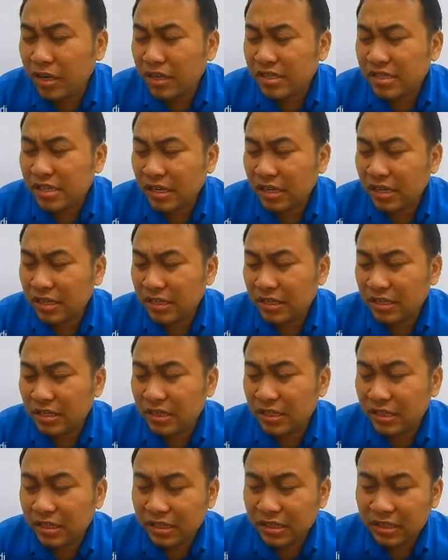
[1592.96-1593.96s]

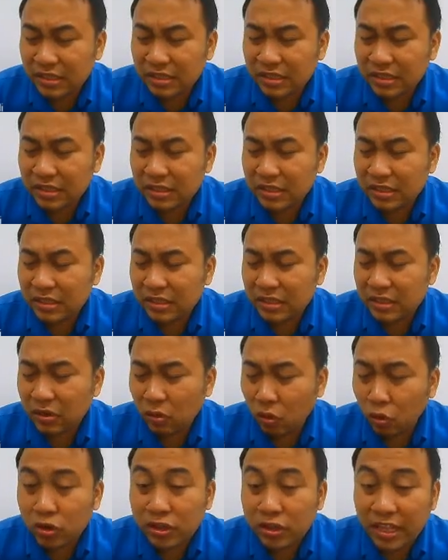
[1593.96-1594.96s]
the
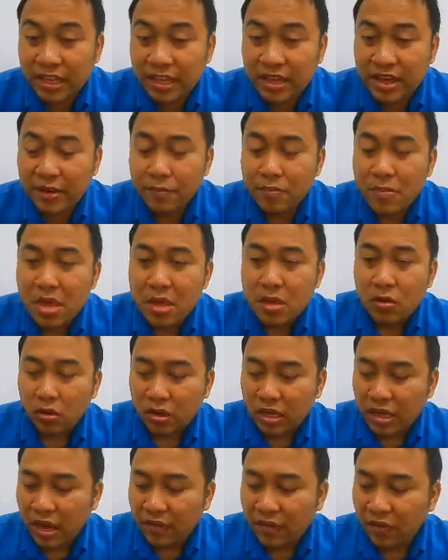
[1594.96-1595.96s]
whole thing. Yeah.
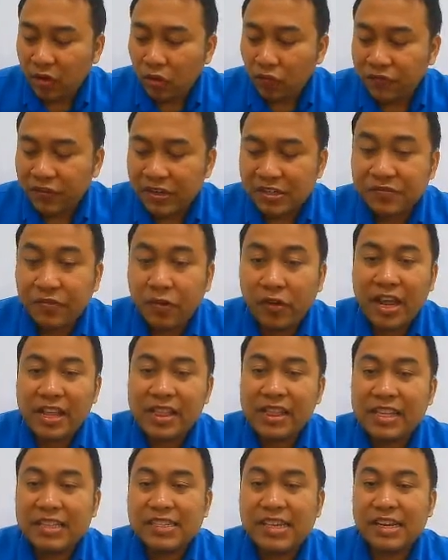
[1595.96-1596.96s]
Okay. Have a look first for
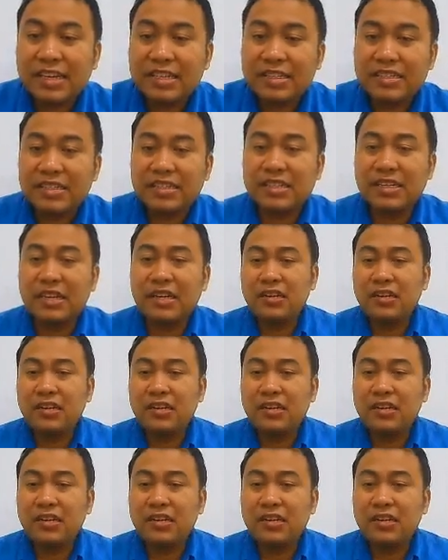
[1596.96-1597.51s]
90 seconds. Yeah.